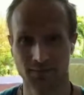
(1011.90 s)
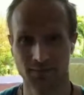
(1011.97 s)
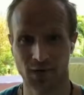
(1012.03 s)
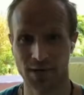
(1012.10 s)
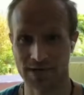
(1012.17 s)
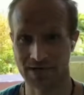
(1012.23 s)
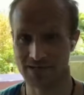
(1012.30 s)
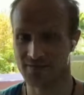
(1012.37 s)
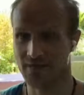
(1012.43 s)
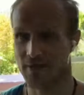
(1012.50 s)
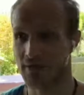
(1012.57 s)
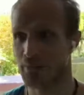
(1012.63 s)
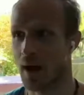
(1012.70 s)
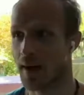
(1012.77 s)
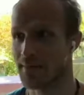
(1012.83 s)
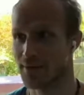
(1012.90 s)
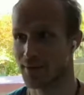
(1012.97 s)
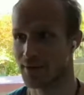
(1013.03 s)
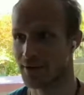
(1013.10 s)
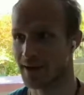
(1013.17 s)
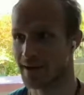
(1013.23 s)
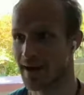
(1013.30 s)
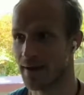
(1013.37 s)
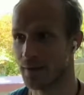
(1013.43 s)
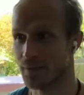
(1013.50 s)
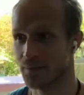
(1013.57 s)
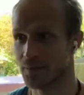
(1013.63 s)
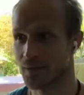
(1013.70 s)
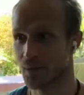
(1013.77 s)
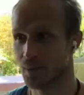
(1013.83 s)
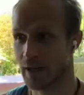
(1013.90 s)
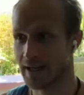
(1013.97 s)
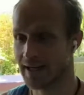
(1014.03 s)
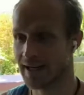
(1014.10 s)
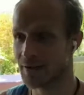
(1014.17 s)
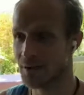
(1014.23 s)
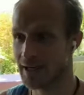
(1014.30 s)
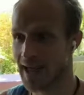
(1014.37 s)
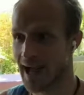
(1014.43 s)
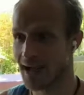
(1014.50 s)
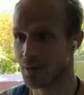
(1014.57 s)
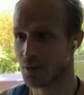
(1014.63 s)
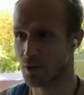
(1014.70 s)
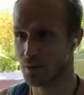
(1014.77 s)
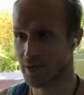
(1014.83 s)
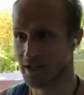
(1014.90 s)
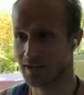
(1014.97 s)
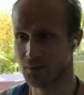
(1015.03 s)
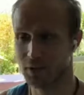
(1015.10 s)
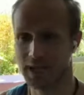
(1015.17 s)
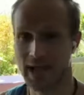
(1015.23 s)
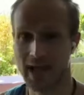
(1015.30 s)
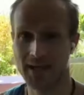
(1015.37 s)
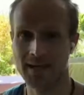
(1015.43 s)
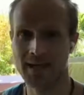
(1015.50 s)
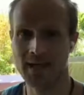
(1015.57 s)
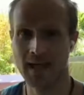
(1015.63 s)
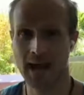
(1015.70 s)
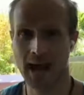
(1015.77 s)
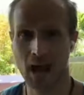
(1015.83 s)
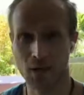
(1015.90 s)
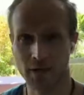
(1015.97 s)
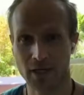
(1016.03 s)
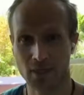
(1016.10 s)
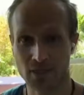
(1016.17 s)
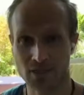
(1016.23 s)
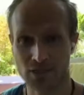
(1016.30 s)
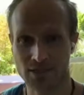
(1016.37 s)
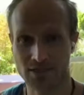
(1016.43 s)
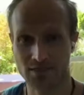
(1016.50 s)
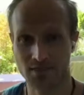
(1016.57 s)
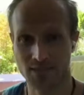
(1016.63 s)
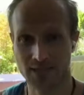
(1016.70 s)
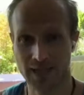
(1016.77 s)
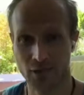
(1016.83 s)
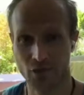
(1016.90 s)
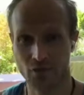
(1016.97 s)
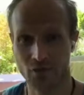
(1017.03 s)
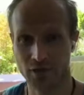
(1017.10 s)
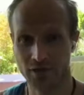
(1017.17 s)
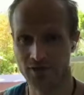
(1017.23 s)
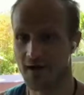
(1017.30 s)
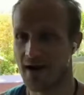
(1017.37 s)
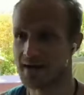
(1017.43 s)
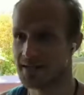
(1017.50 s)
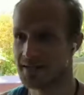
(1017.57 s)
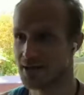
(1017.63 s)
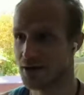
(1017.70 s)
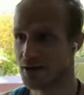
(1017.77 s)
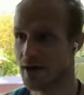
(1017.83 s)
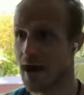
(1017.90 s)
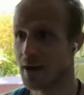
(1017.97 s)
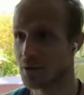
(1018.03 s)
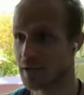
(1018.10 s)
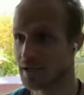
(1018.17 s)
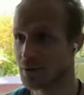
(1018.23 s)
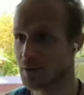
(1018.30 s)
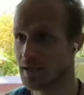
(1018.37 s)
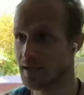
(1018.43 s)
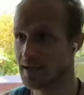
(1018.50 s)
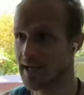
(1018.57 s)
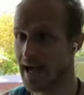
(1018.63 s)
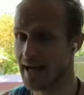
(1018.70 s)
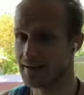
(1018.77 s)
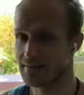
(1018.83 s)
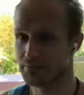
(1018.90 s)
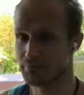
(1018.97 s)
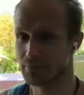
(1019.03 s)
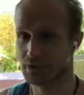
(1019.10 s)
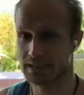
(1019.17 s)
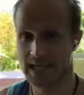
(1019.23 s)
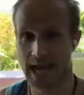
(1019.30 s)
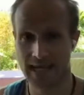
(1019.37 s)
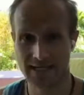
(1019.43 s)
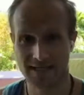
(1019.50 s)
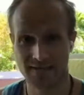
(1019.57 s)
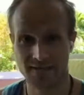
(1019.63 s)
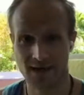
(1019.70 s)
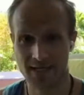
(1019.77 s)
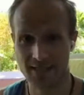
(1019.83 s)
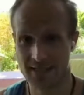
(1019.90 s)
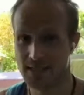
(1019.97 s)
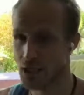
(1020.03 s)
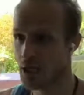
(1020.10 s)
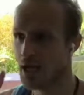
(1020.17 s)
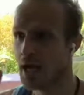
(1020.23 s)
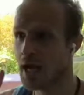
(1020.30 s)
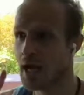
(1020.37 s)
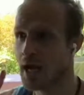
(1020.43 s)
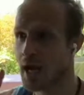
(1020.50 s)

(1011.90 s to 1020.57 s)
right, that is very popular right now. When can we get what can we get? How can we just get over it faster? How can we get protected faster?